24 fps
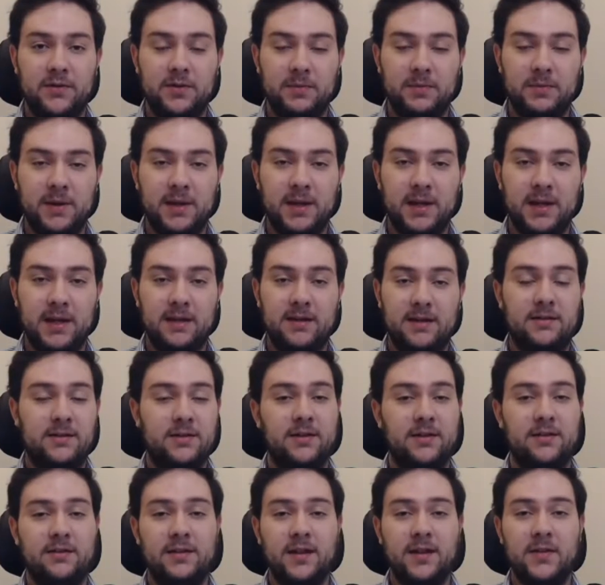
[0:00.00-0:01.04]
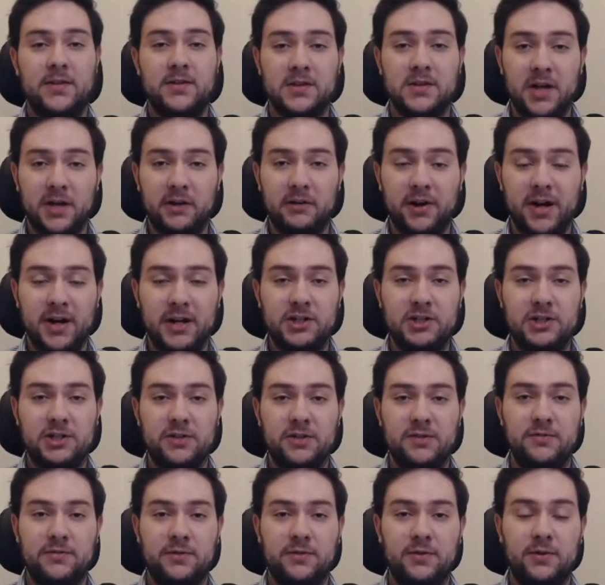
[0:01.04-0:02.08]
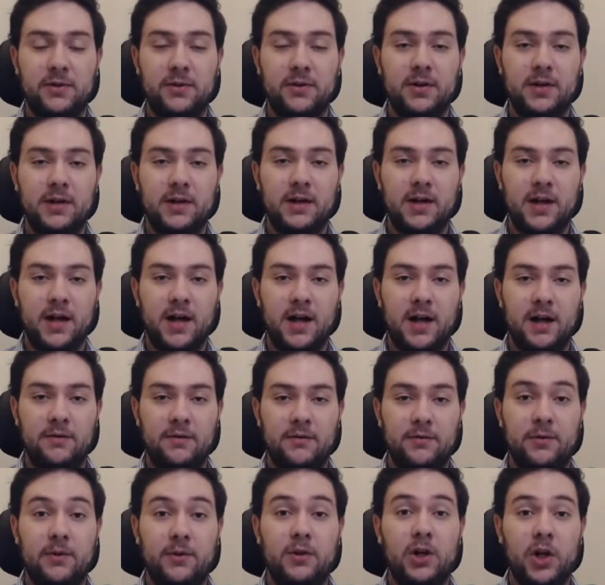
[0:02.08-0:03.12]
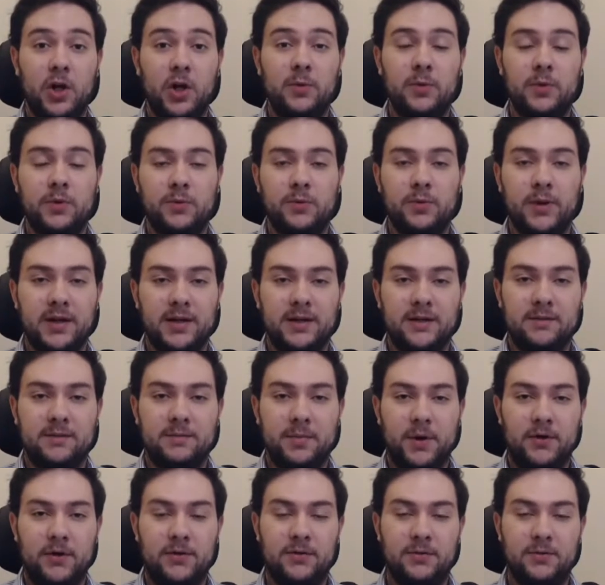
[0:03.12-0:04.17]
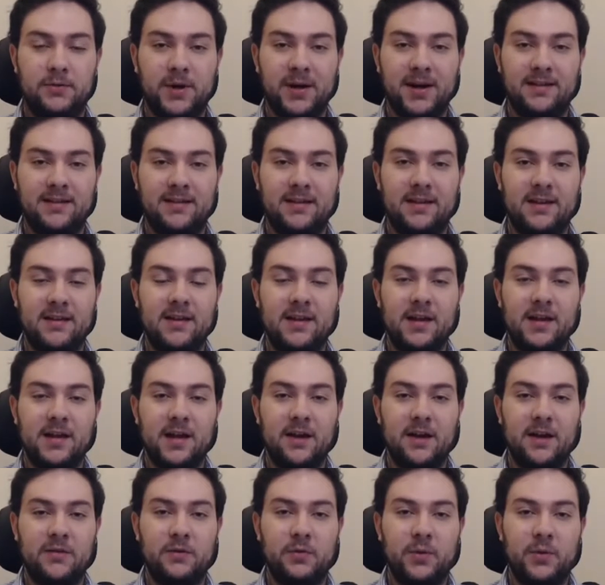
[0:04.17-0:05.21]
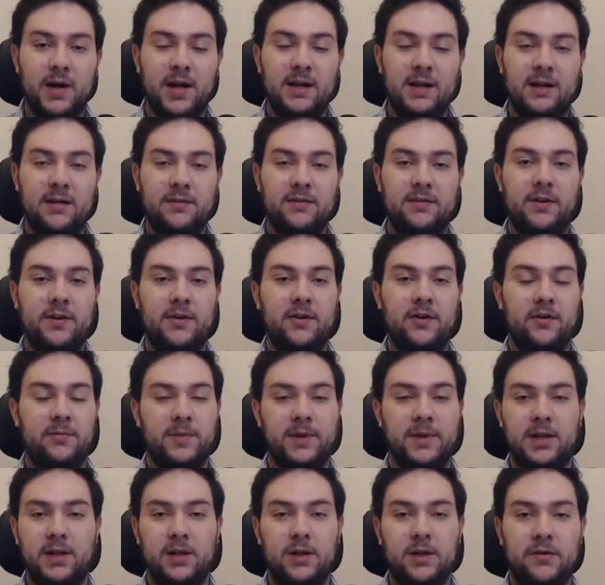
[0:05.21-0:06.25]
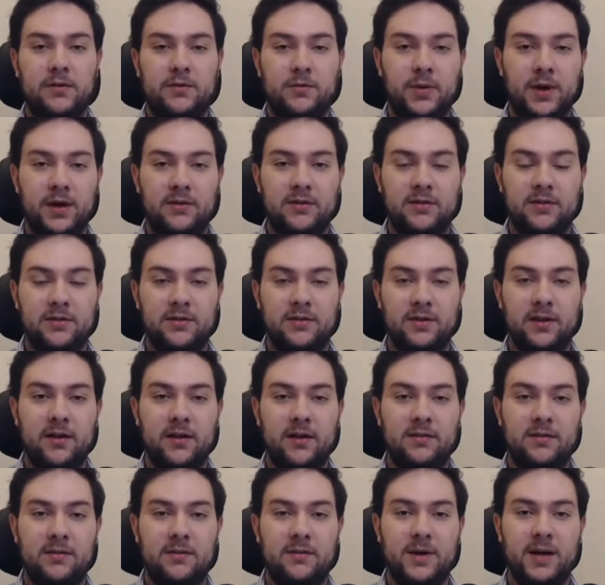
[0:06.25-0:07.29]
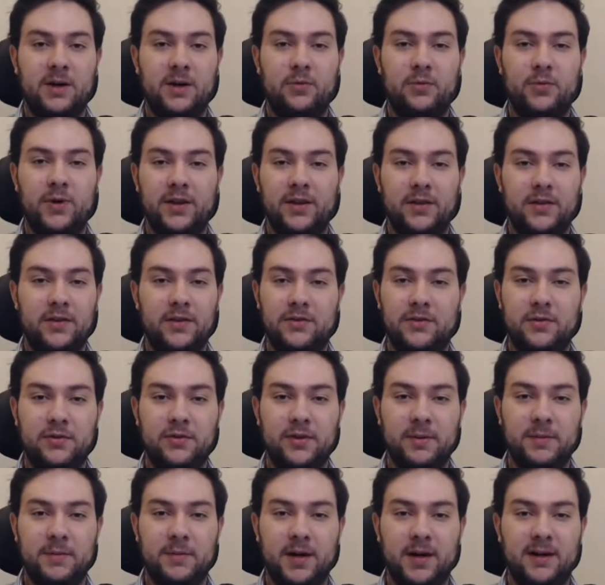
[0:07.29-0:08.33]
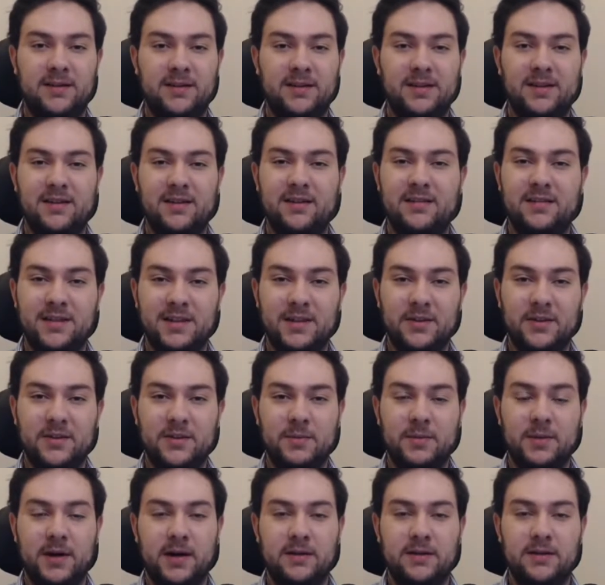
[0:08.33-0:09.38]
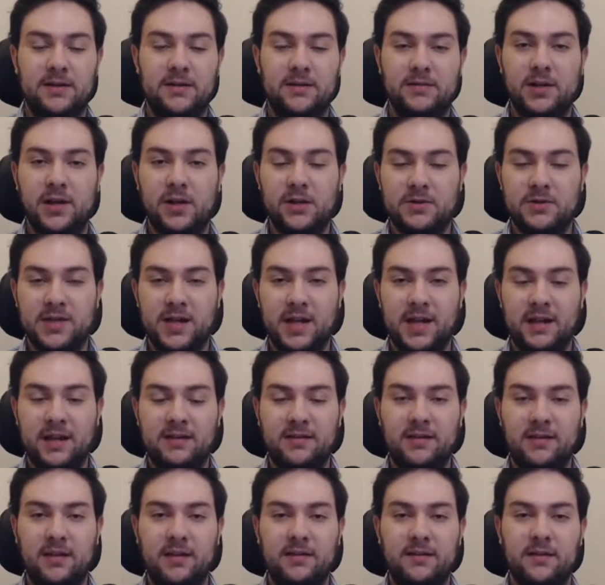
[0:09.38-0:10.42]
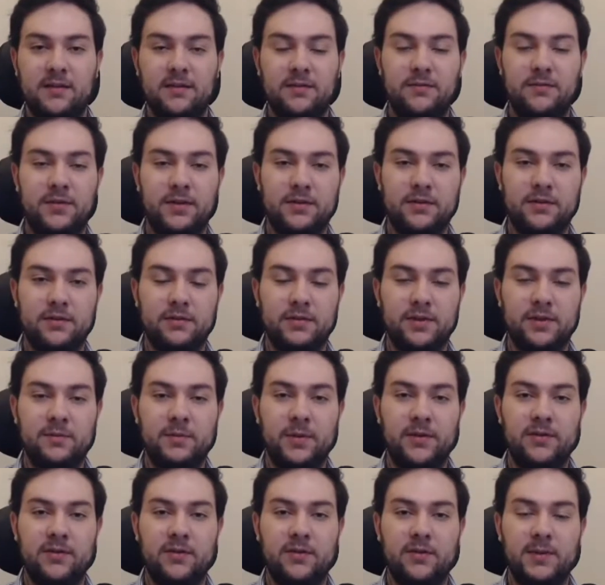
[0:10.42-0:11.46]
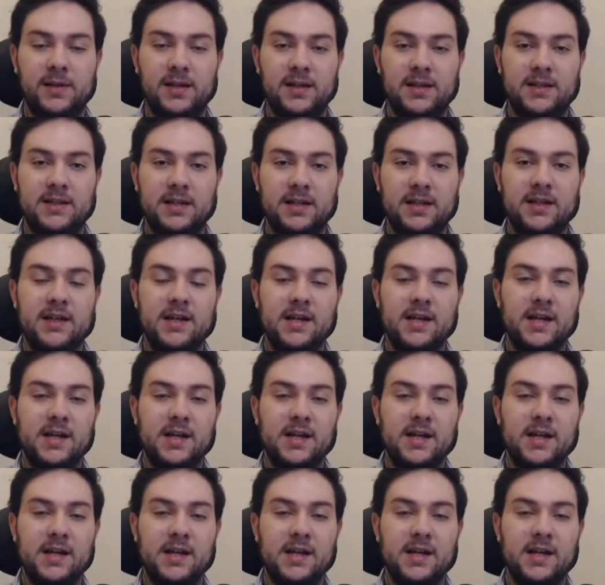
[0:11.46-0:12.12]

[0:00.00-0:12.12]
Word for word: to be, and he's got to set the direction for uh, for global Britain post Brexit as well. And so there have been a lot of questions asked about whether the Tory party is still the party of low taxes and of fiscal responsibility.